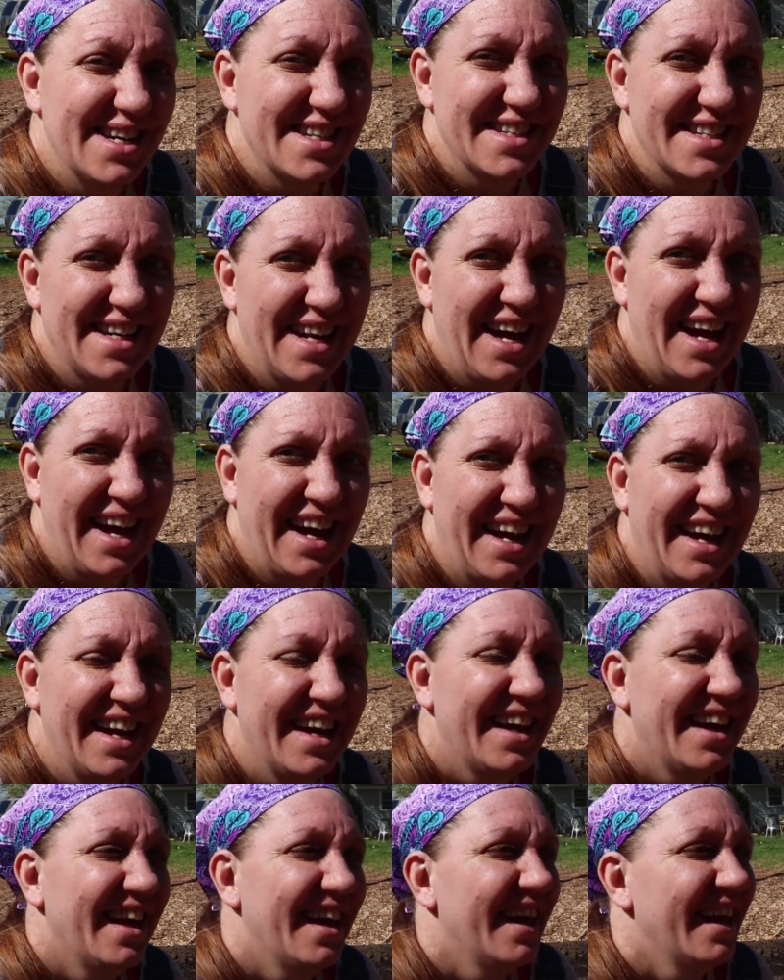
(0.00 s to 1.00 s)
on
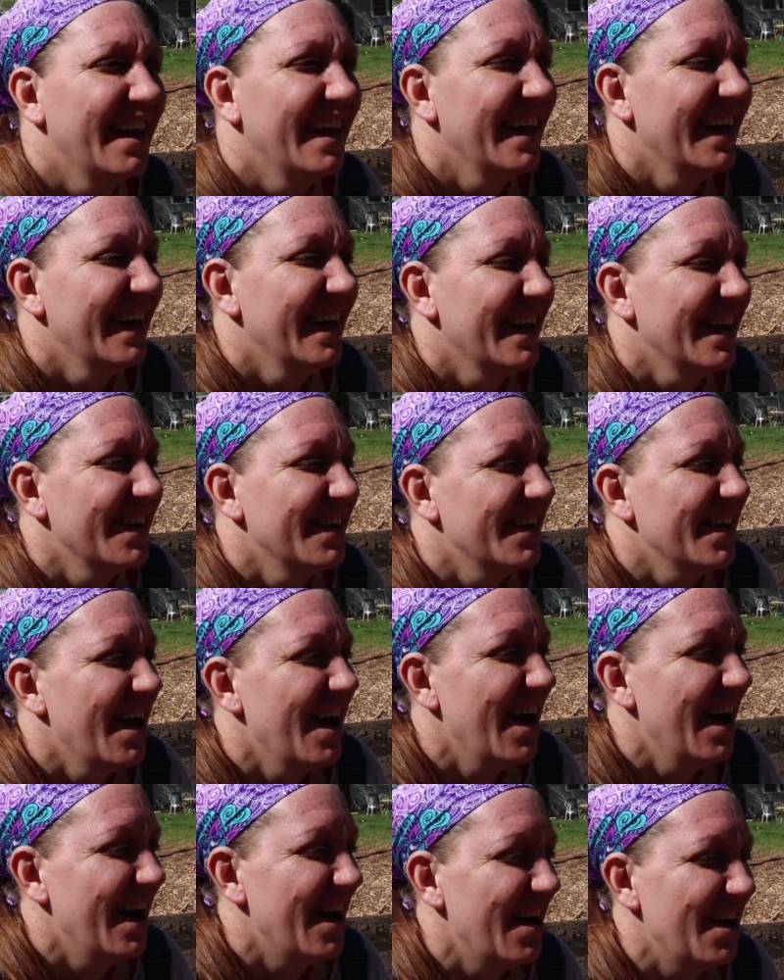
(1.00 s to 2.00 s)
today,
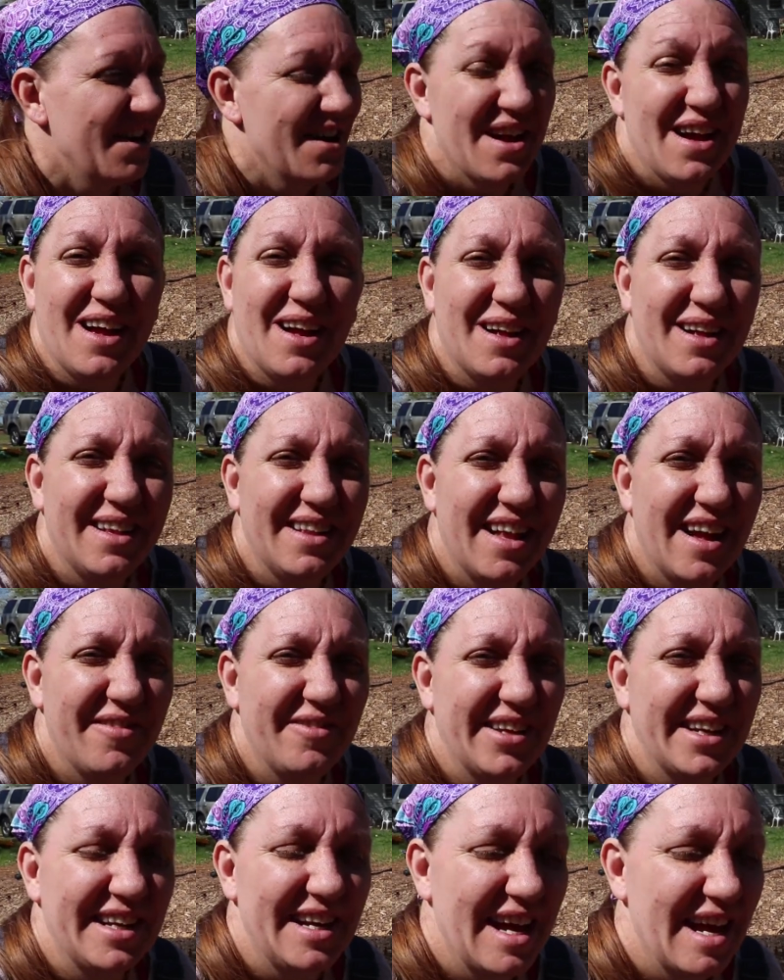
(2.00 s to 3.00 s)
our
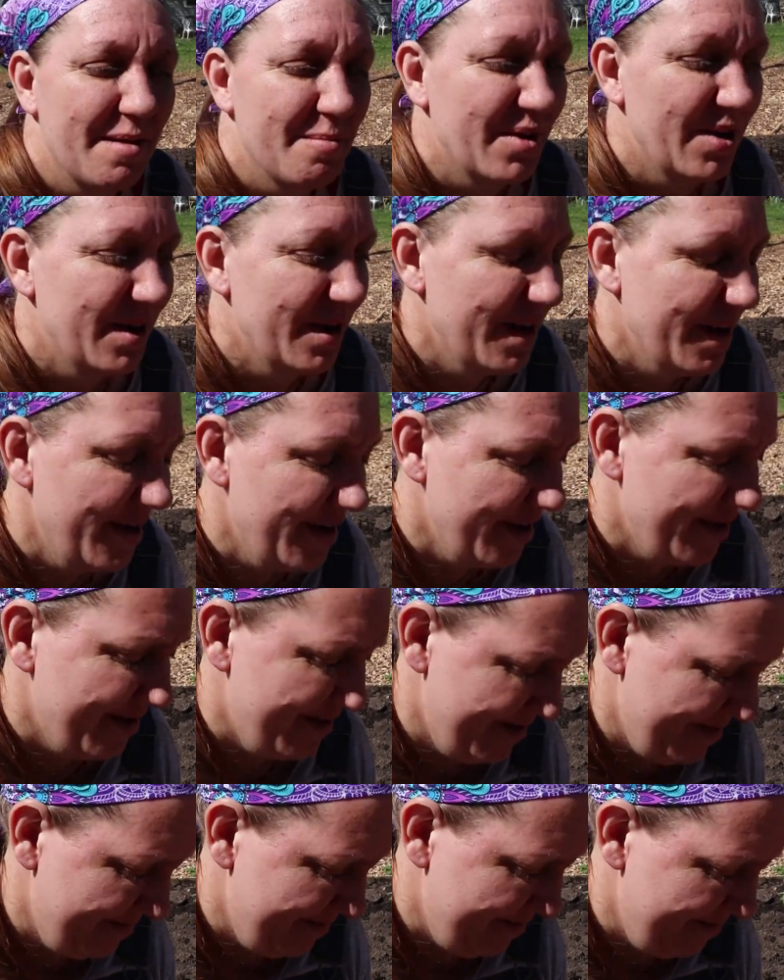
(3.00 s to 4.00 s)
lovely neighbor,
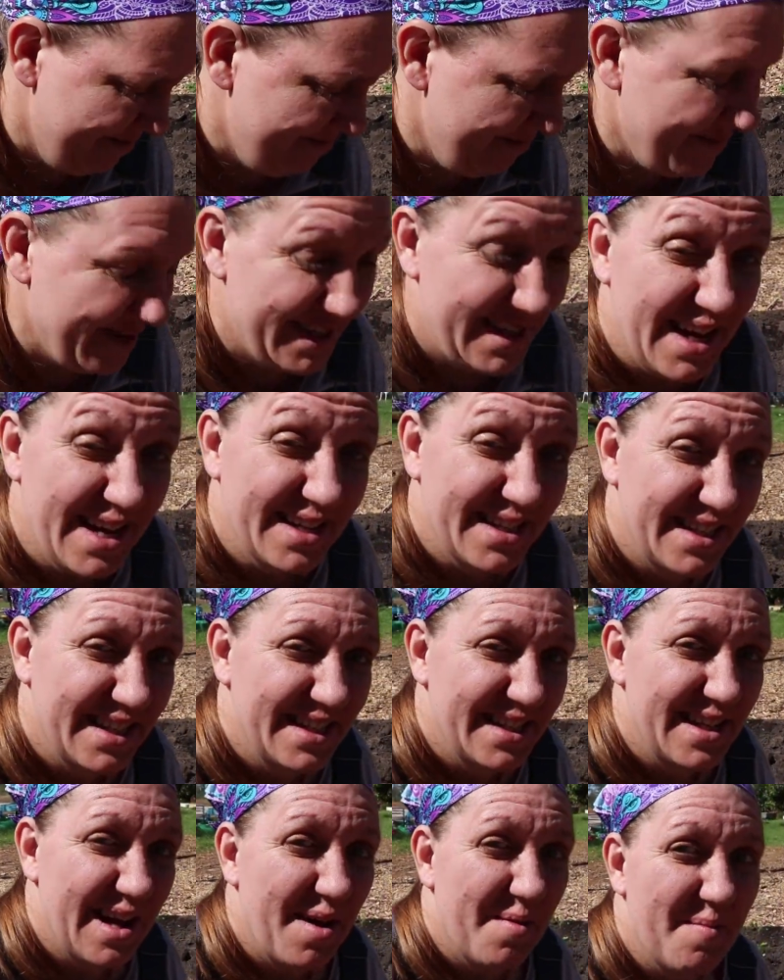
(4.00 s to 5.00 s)
Miss
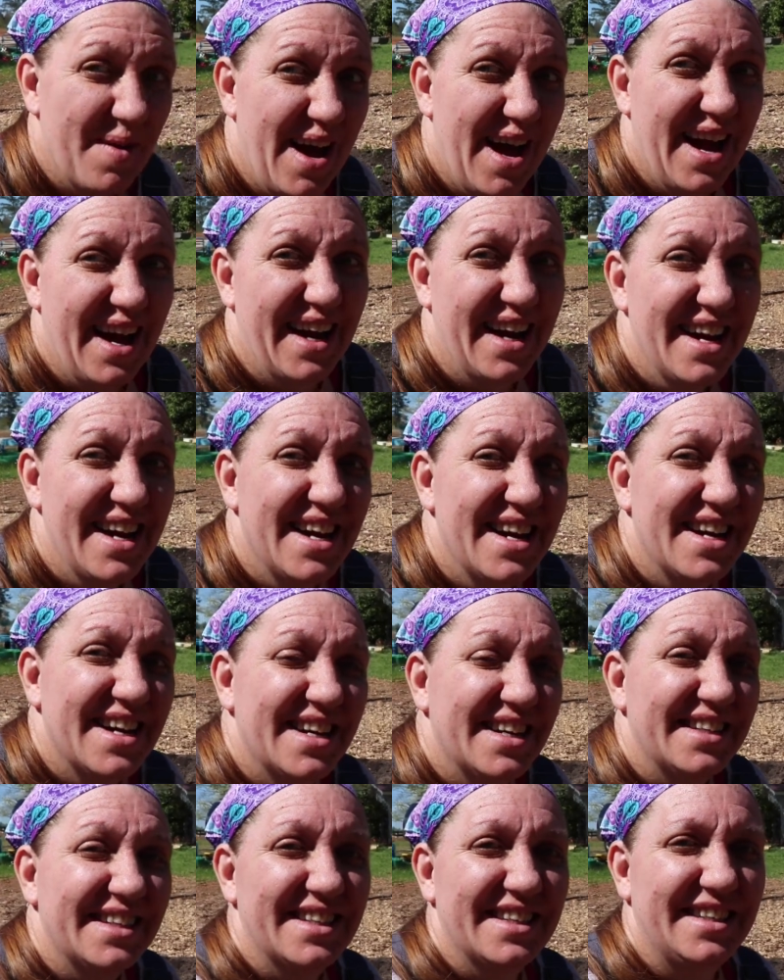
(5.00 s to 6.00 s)
Elsie, stopped by
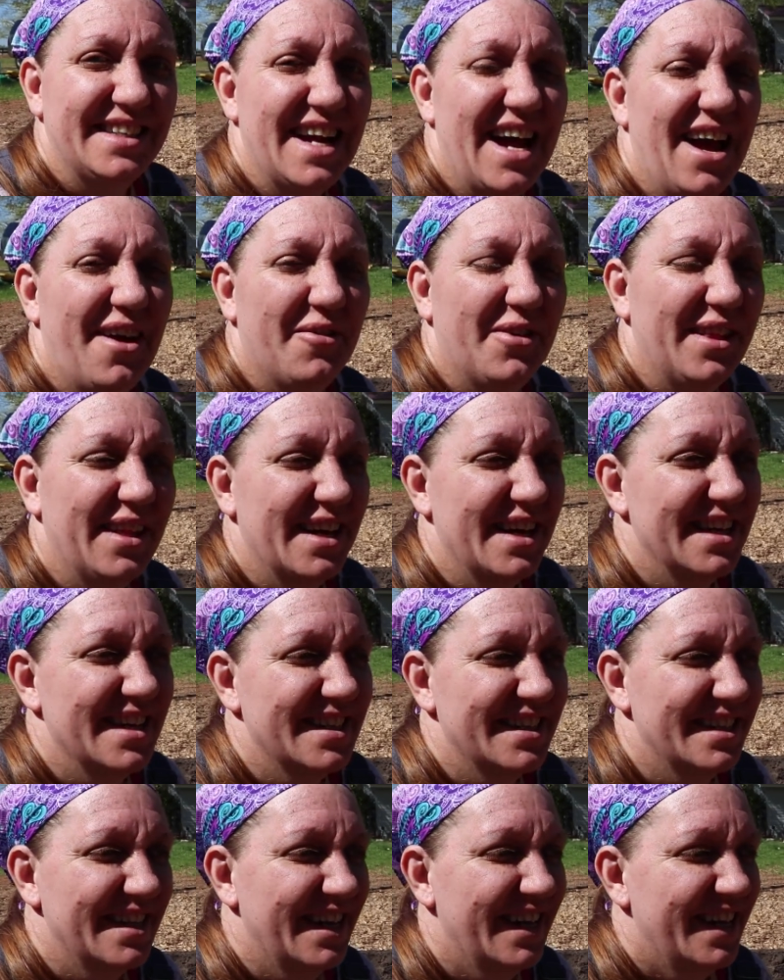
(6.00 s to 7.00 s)
to chat with
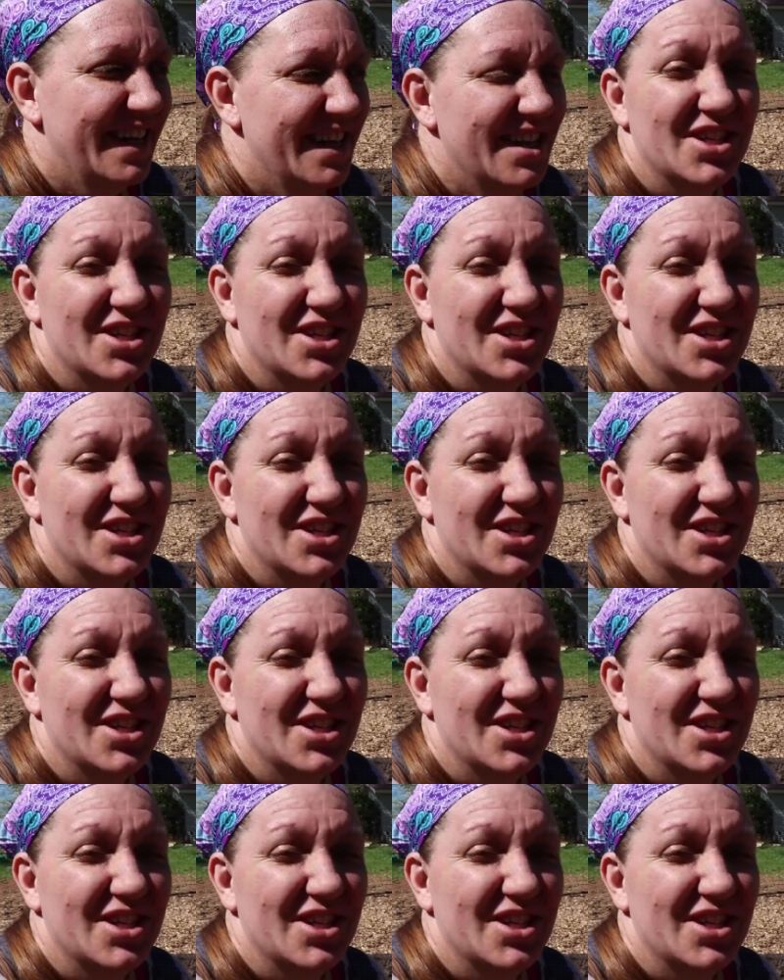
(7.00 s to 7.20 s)
us.